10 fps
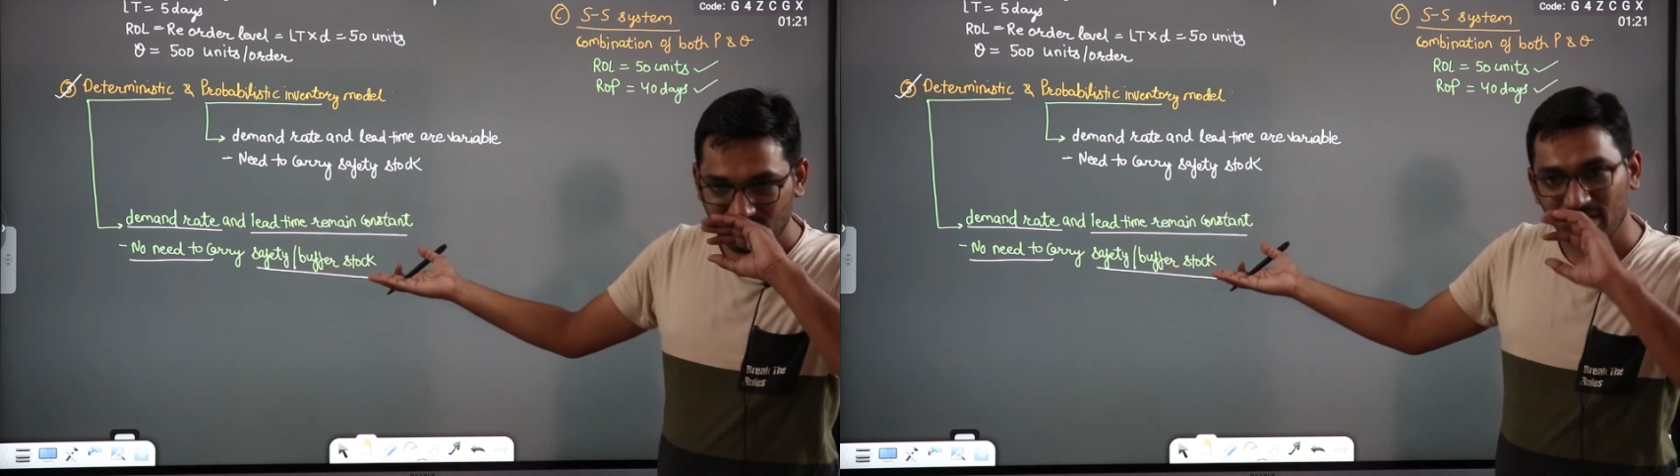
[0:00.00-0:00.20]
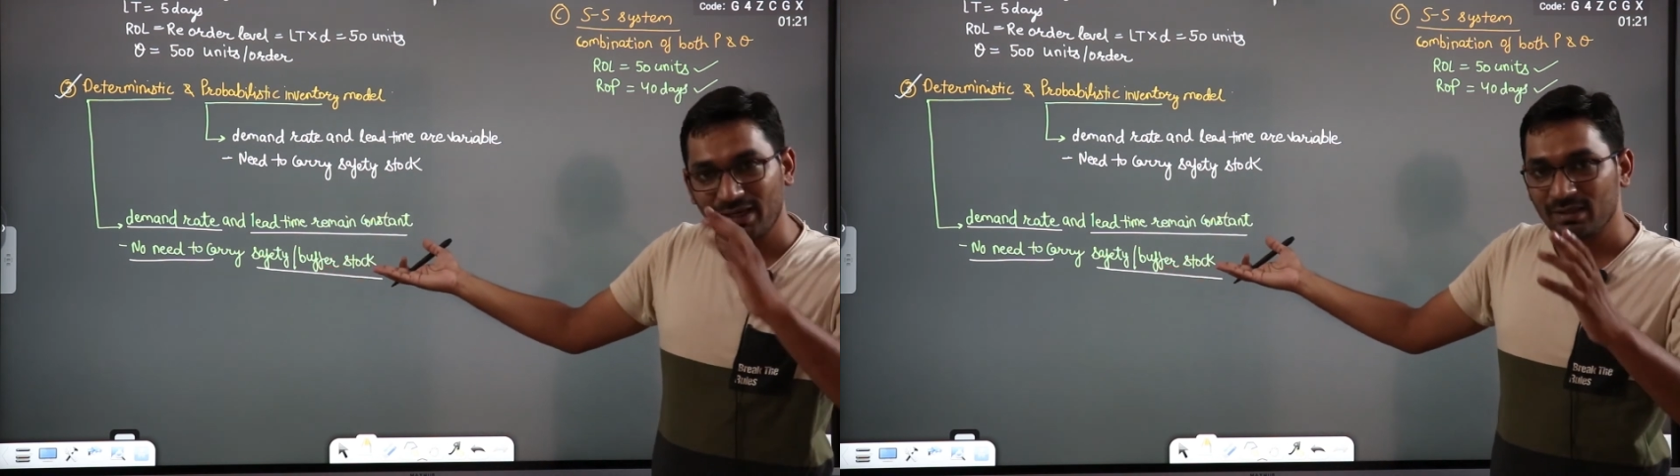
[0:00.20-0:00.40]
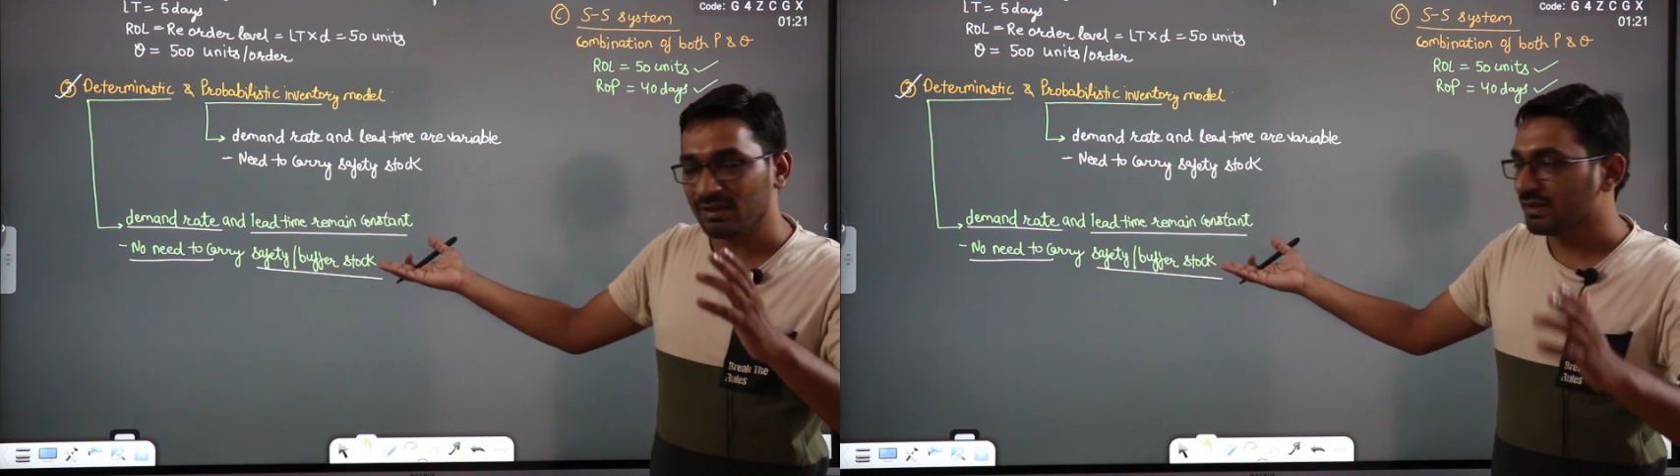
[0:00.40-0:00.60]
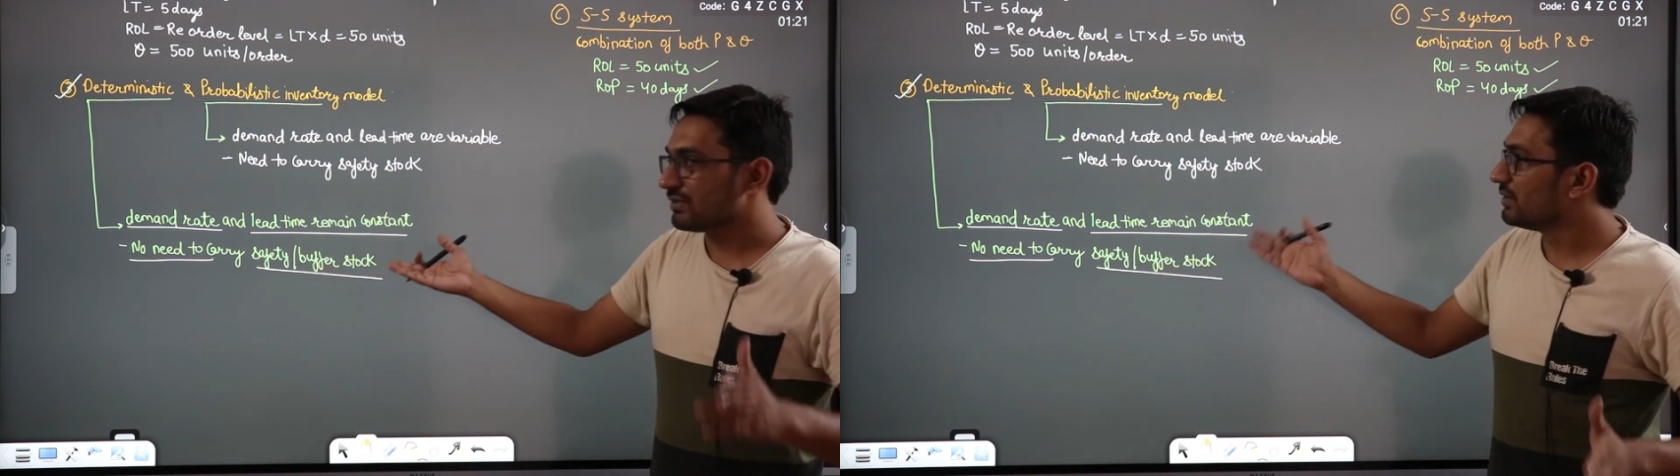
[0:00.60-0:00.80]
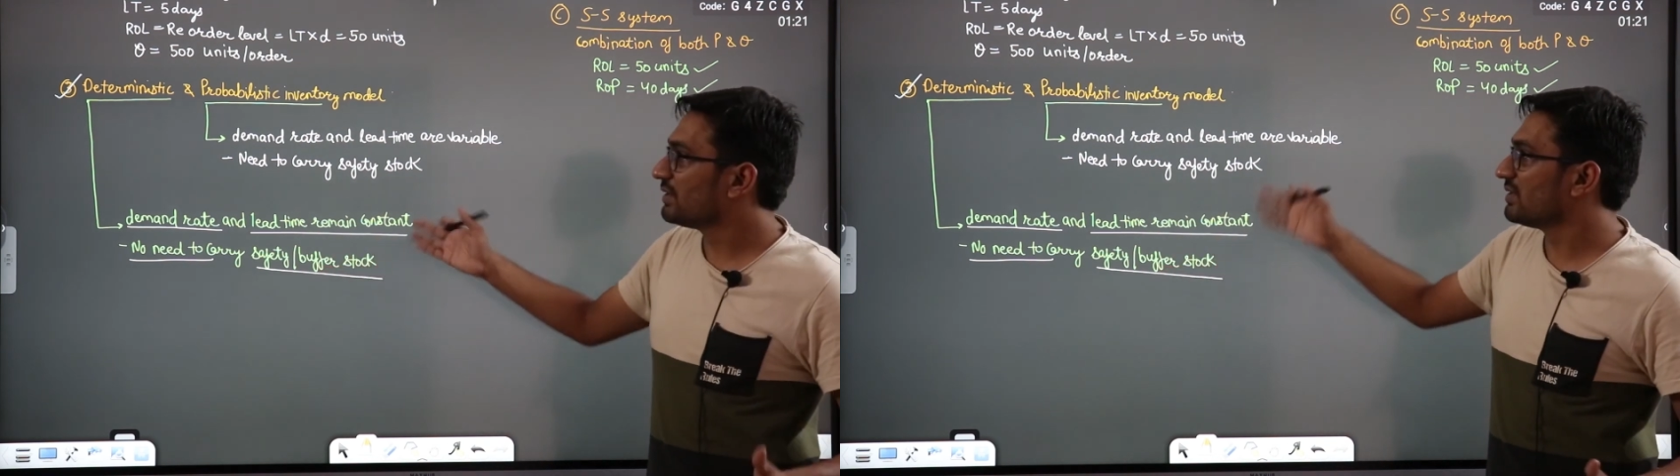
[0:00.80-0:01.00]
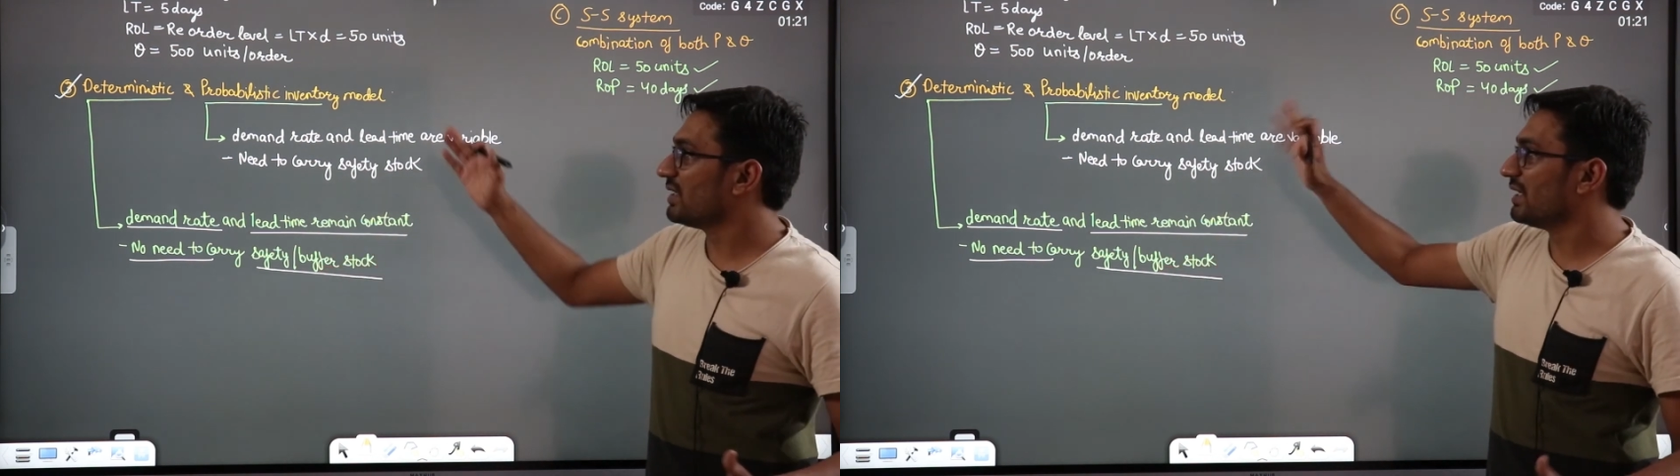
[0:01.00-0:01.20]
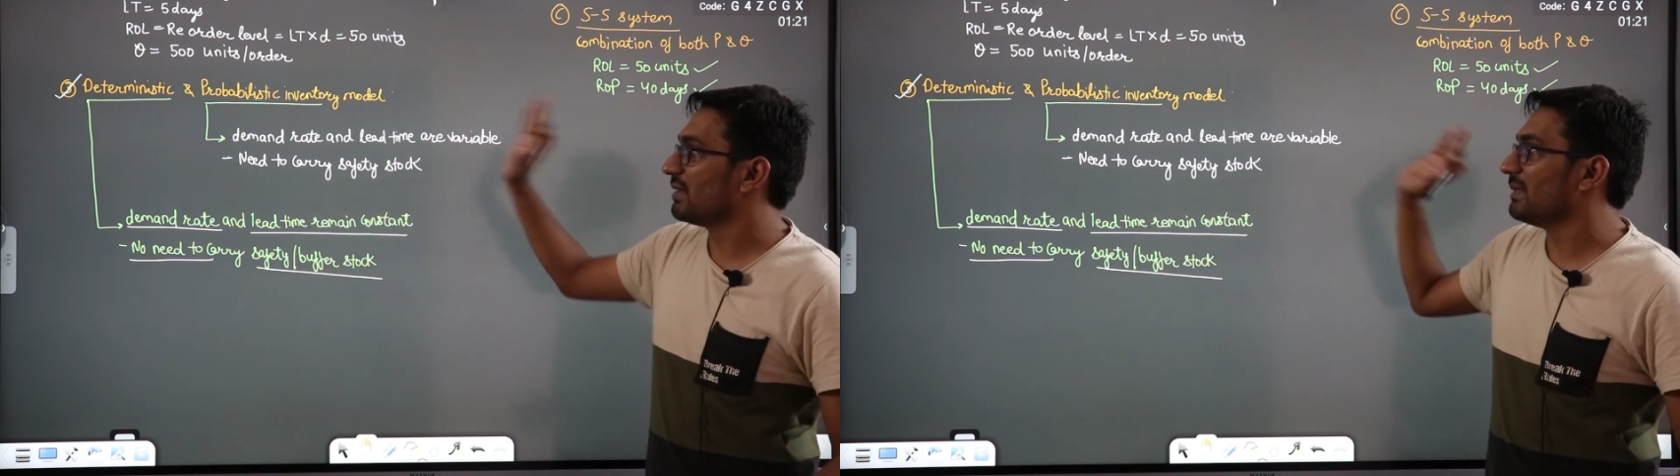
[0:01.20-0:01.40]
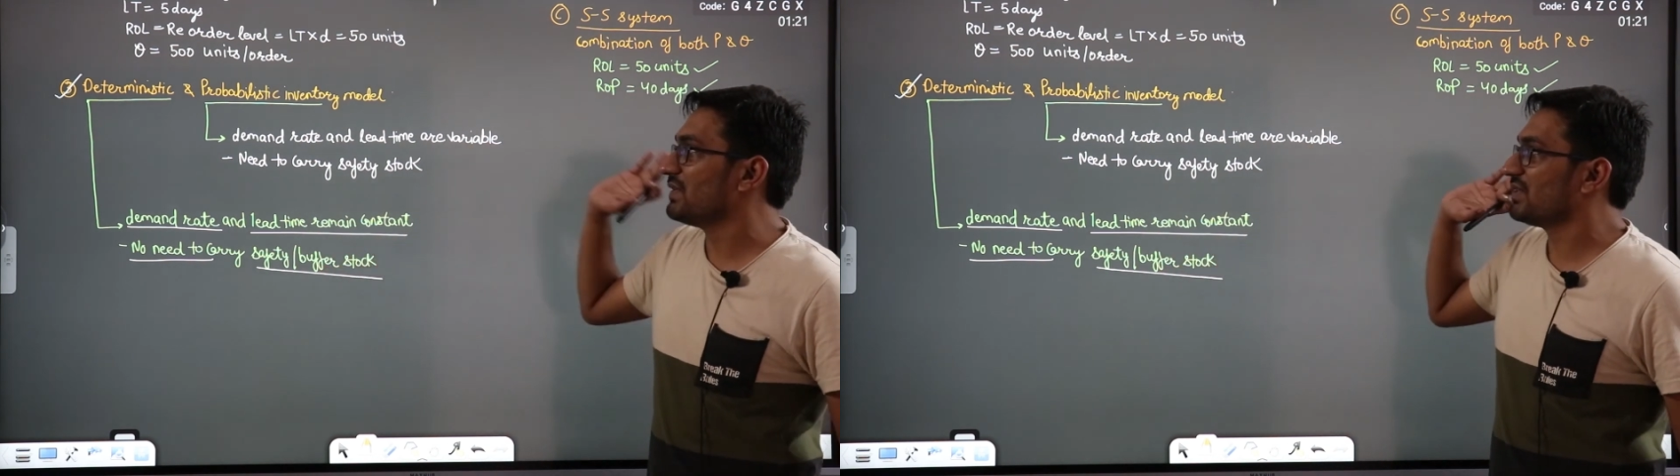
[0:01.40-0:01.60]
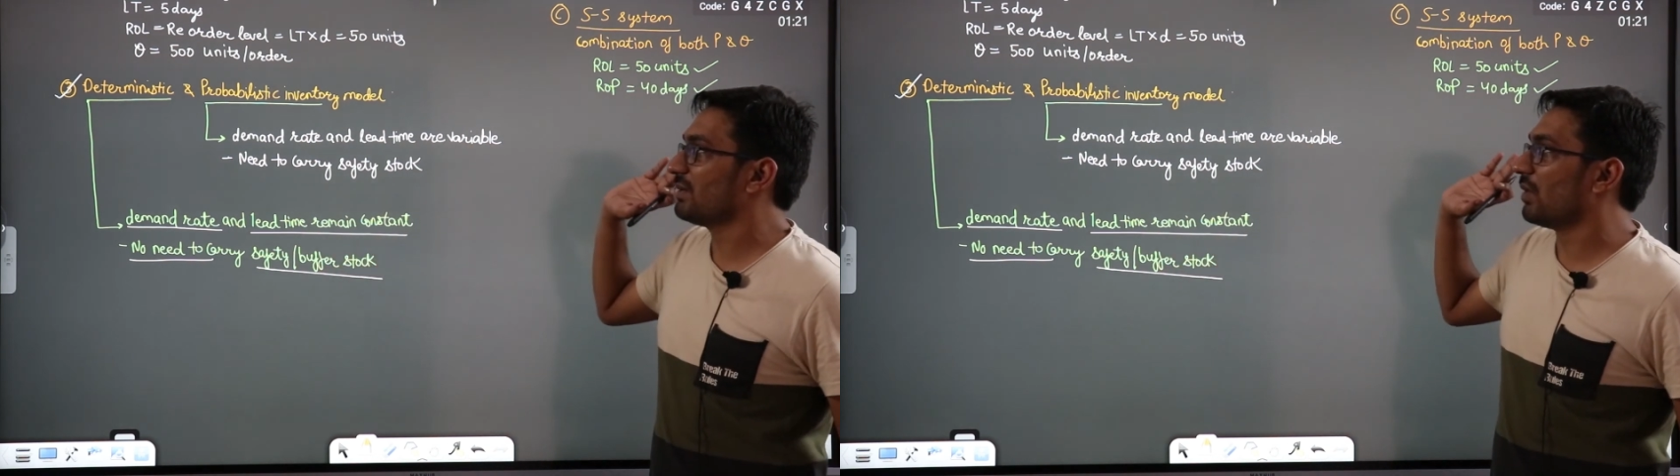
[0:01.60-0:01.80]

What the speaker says: right? So this is the deterministic